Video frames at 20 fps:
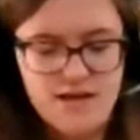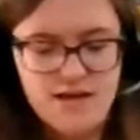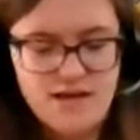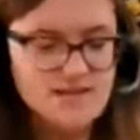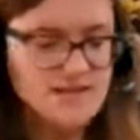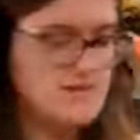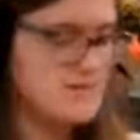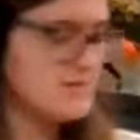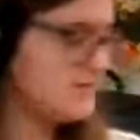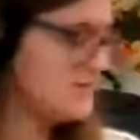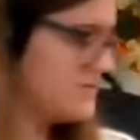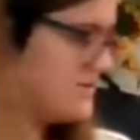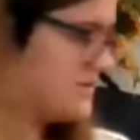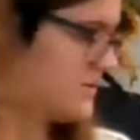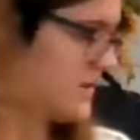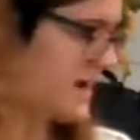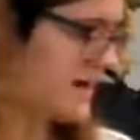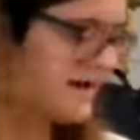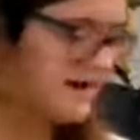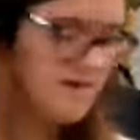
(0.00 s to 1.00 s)
As soon as
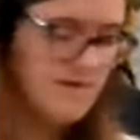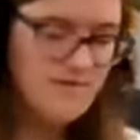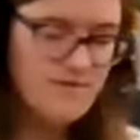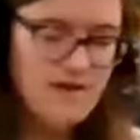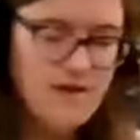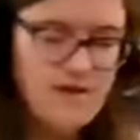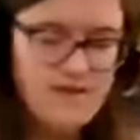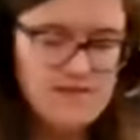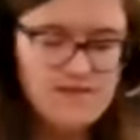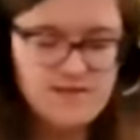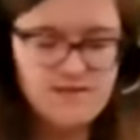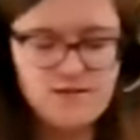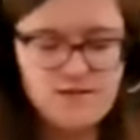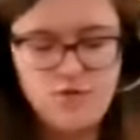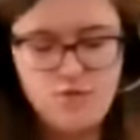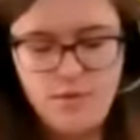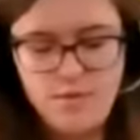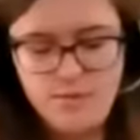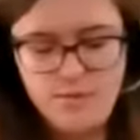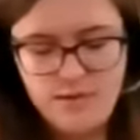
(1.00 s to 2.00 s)
you have this
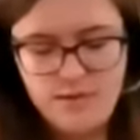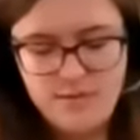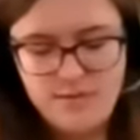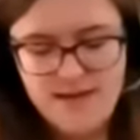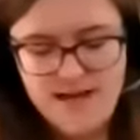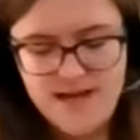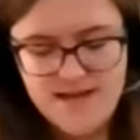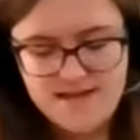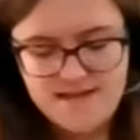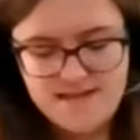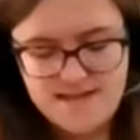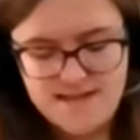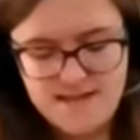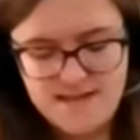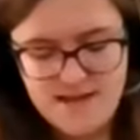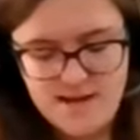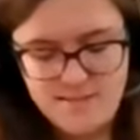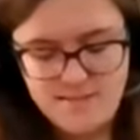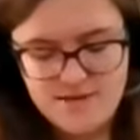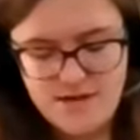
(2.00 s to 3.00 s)
crumbly paste
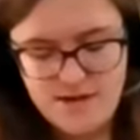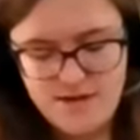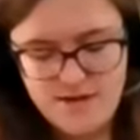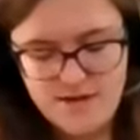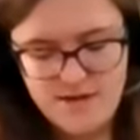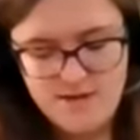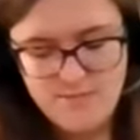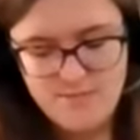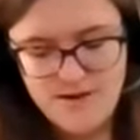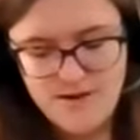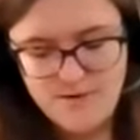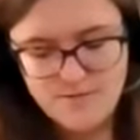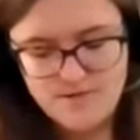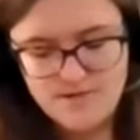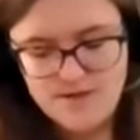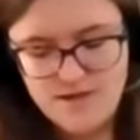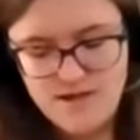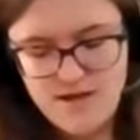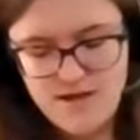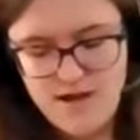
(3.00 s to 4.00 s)
that I'm talking
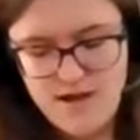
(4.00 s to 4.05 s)
about,